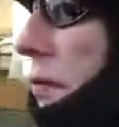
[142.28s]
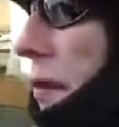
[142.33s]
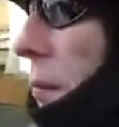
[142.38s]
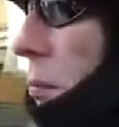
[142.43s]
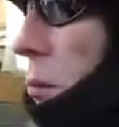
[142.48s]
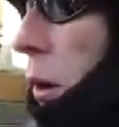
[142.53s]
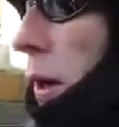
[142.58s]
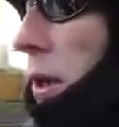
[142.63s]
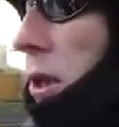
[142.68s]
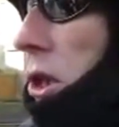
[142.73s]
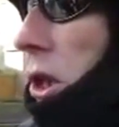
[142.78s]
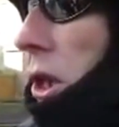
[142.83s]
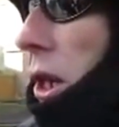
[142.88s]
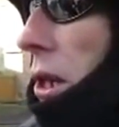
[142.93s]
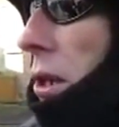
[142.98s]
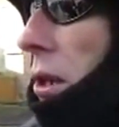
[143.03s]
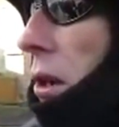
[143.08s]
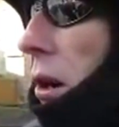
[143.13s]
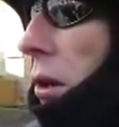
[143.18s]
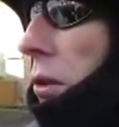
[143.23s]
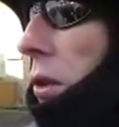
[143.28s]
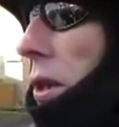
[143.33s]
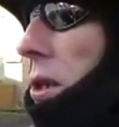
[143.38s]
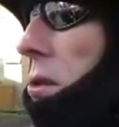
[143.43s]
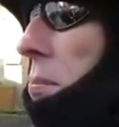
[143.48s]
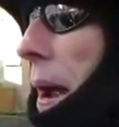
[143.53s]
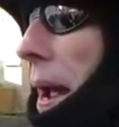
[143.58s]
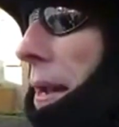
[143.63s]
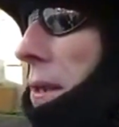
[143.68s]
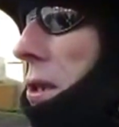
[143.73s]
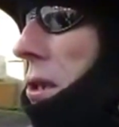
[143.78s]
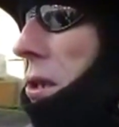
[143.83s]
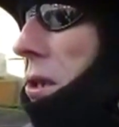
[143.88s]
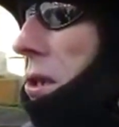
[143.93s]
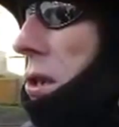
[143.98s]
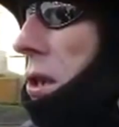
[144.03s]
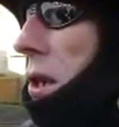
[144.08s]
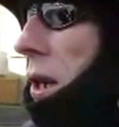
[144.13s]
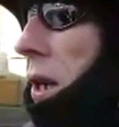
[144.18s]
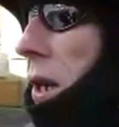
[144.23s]
from questioning on these
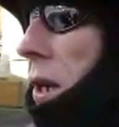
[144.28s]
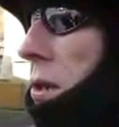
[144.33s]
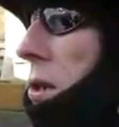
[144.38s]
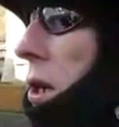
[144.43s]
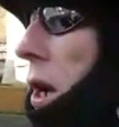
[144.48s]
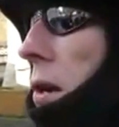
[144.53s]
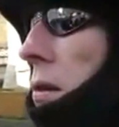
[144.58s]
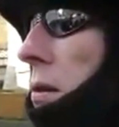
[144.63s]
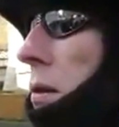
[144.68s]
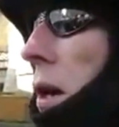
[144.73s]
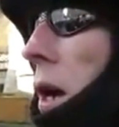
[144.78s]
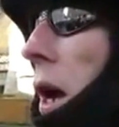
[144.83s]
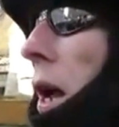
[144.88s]
matters. So,